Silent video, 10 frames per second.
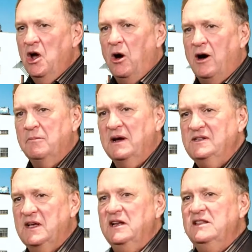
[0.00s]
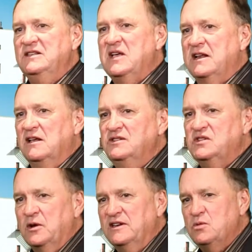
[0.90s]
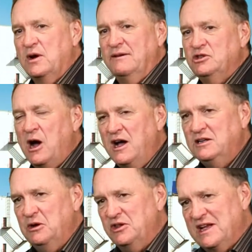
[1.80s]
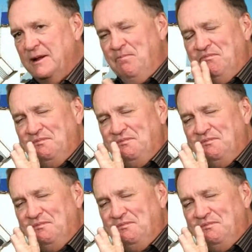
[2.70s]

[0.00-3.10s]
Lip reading: on my site in this headline series where I've talked about that.